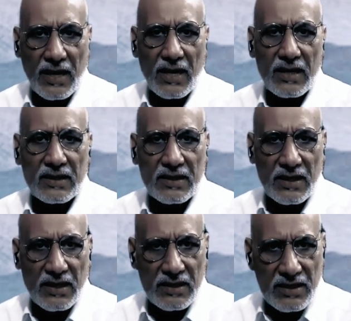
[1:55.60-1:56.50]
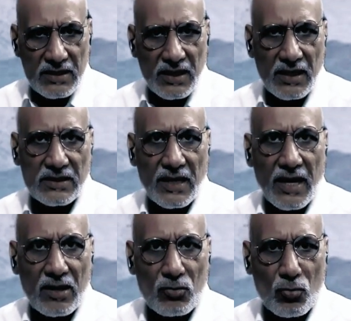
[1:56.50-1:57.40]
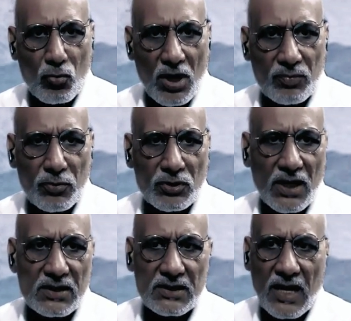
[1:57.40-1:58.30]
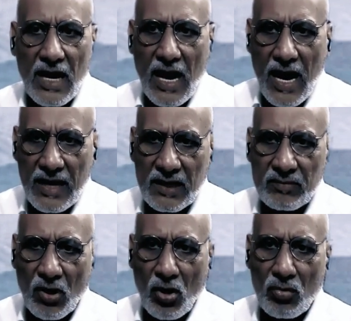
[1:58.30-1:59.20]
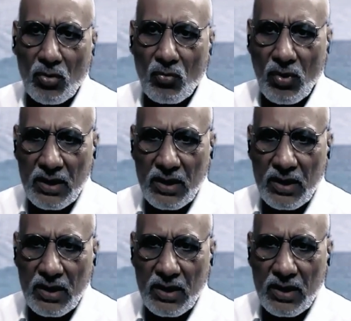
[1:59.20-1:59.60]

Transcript: Here, three entities and two confusions are involved.